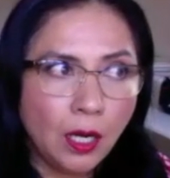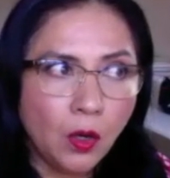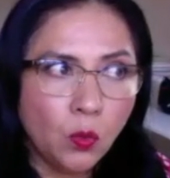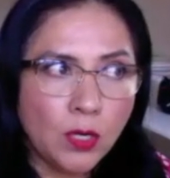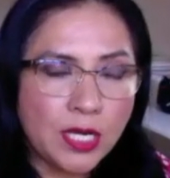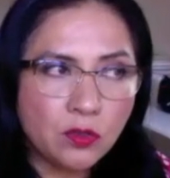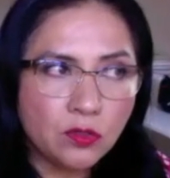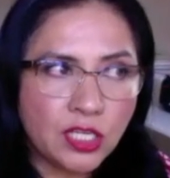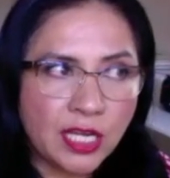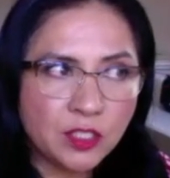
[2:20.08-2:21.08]
we need to
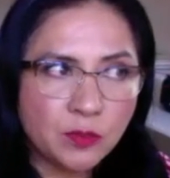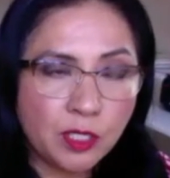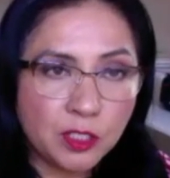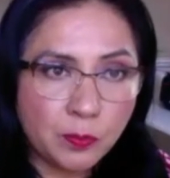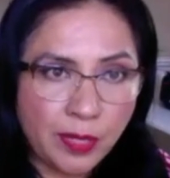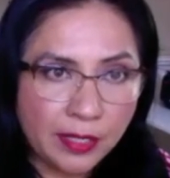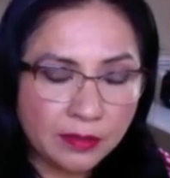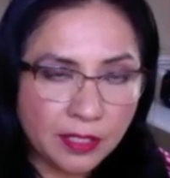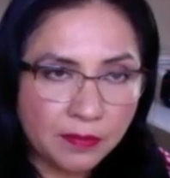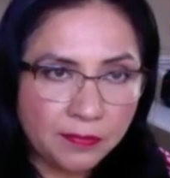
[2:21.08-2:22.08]
change
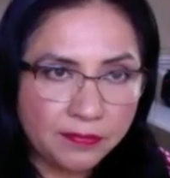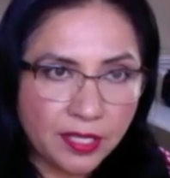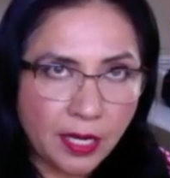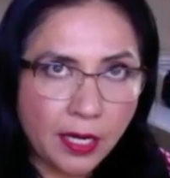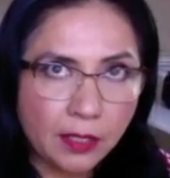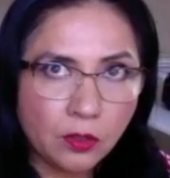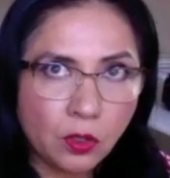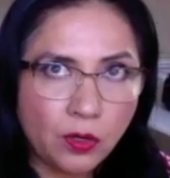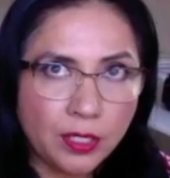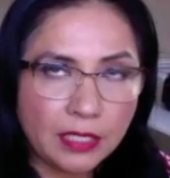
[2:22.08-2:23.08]
perspective if they're
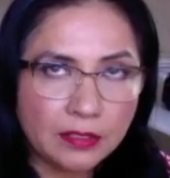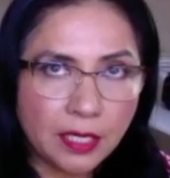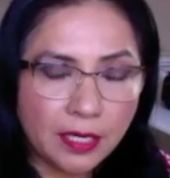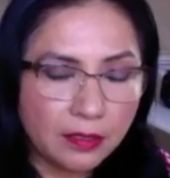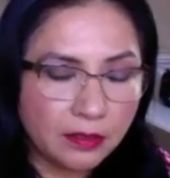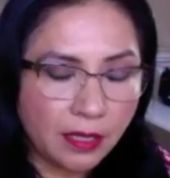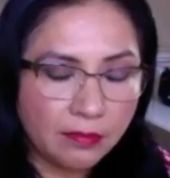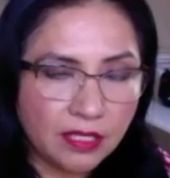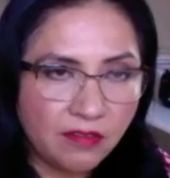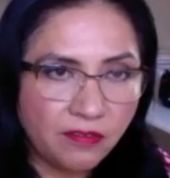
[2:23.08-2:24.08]
going to target a
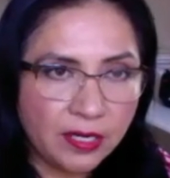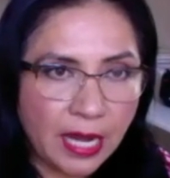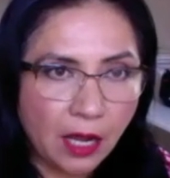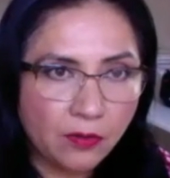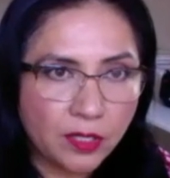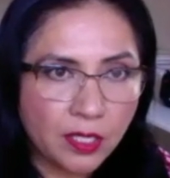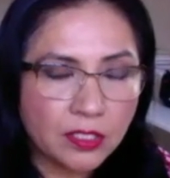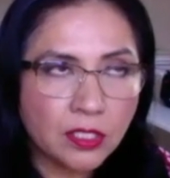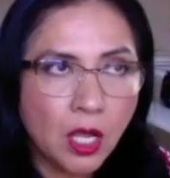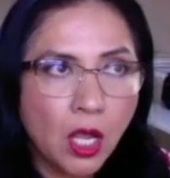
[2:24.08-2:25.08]
different
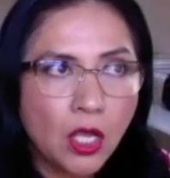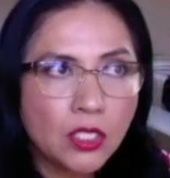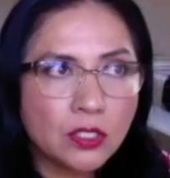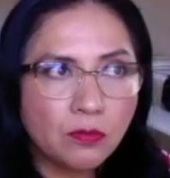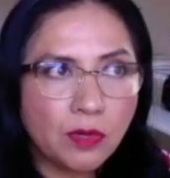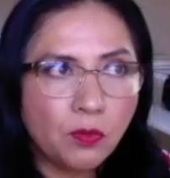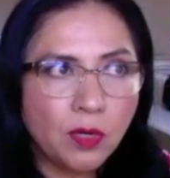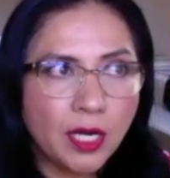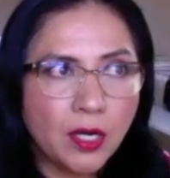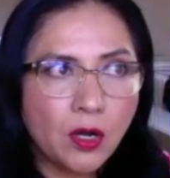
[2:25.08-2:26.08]
audience. So we want
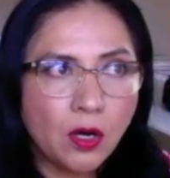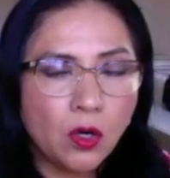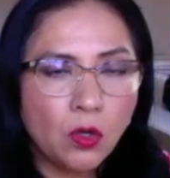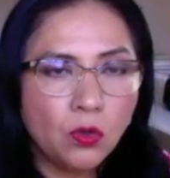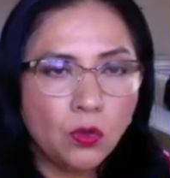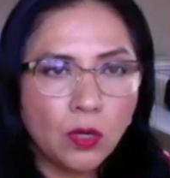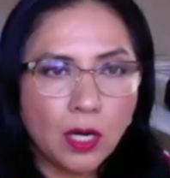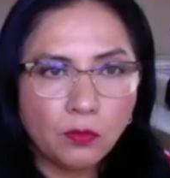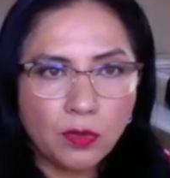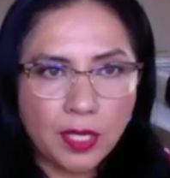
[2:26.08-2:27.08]
to know who
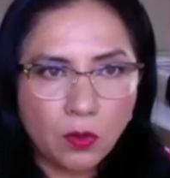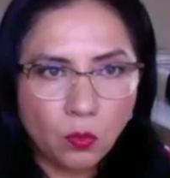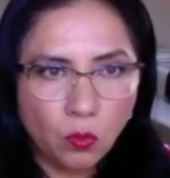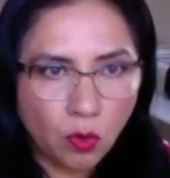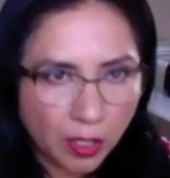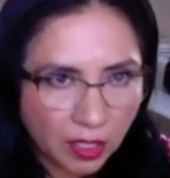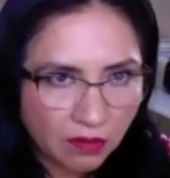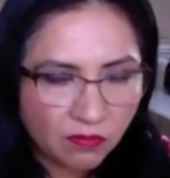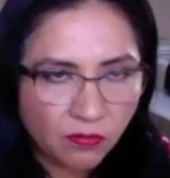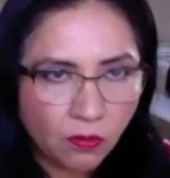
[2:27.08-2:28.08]
are we
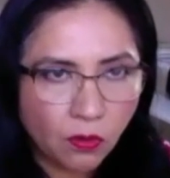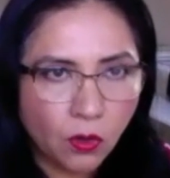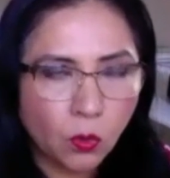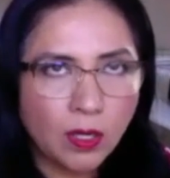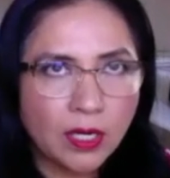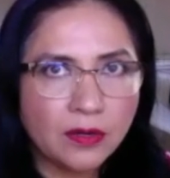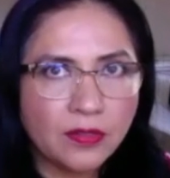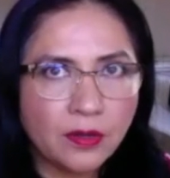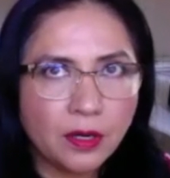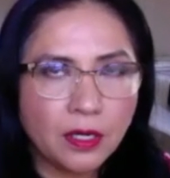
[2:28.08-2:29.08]
working for, what are
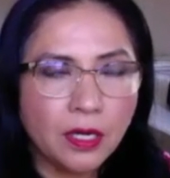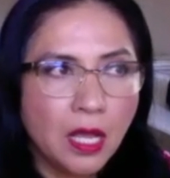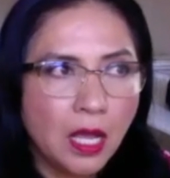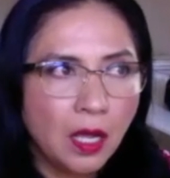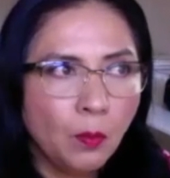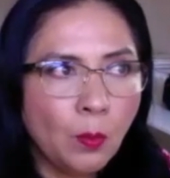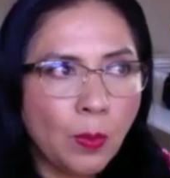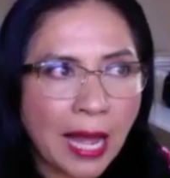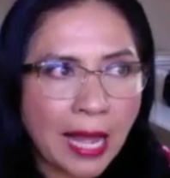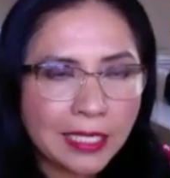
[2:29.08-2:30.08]
their
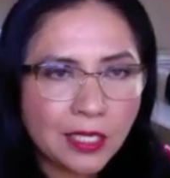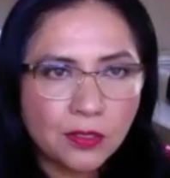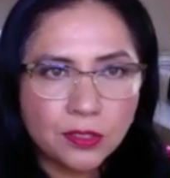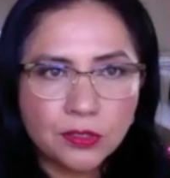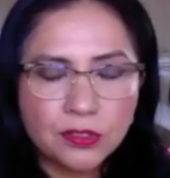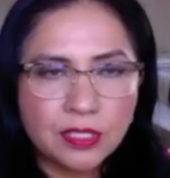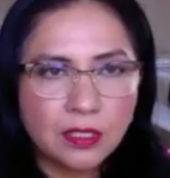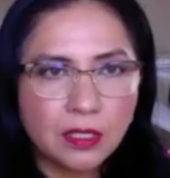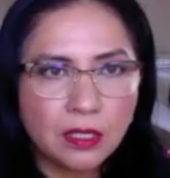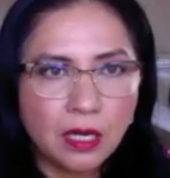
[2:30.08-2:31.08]
values,
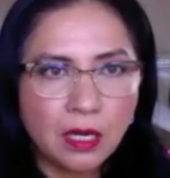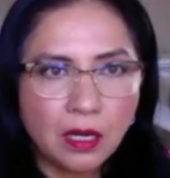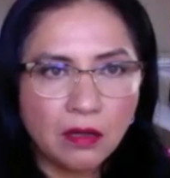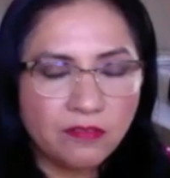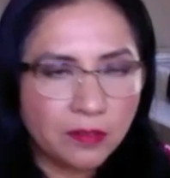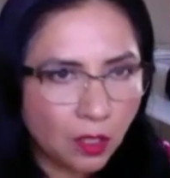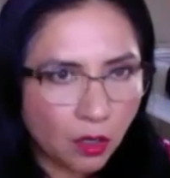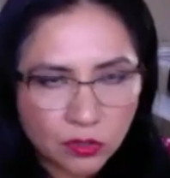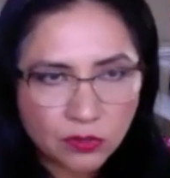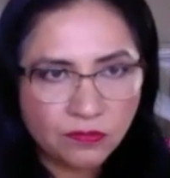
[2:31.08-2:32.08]
their
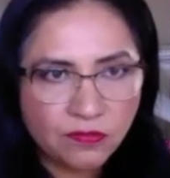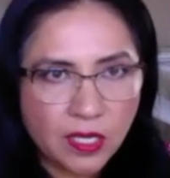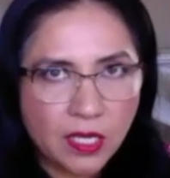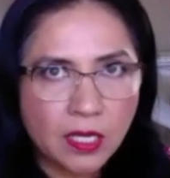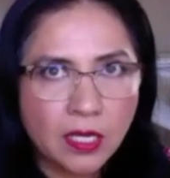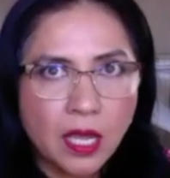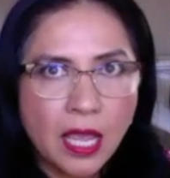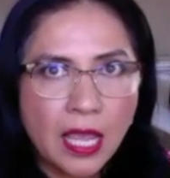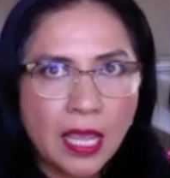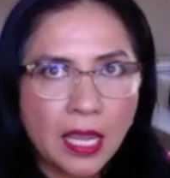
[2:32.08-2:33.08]
philosophy,
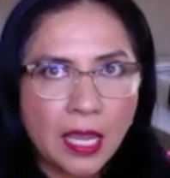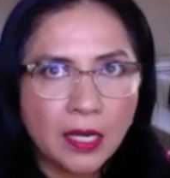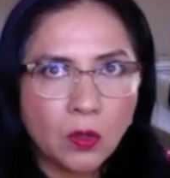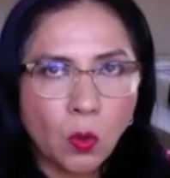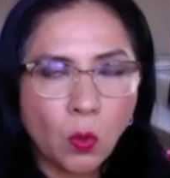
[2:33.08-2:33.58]
and